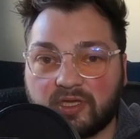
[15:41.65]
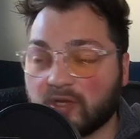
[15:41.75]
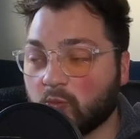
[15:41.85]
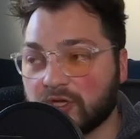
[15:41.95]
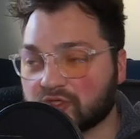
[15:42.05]

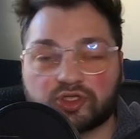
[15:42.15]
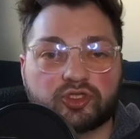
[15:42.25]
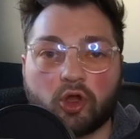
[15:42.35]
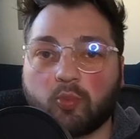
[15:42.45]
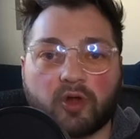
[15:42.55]
Like, we are
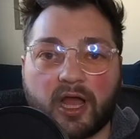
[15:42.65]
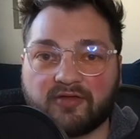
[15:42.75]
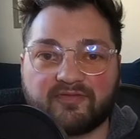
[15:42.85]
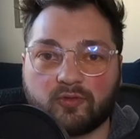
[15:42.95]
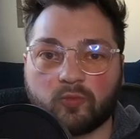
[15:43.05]
so proud
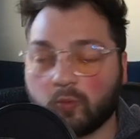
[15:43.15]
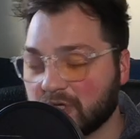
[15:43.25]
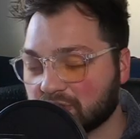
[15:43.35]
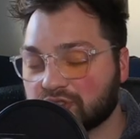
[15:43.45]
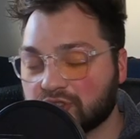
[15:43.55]
of you.
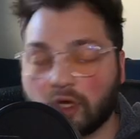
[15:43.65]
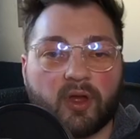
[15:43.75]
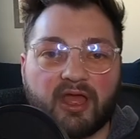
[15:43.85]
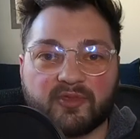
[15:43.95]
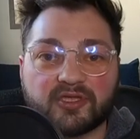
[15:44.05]
We are so
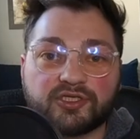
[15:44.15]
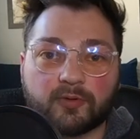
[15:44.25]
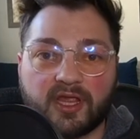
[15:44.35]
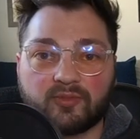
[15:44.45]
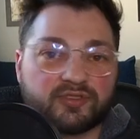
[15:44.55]
happy that you
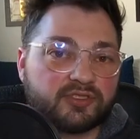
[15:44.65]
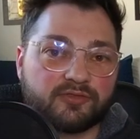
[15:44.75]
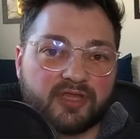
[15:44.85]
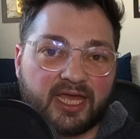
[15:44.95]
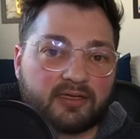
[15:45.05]
were able to
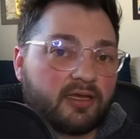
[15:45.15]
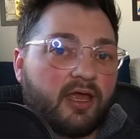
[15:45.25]
do that.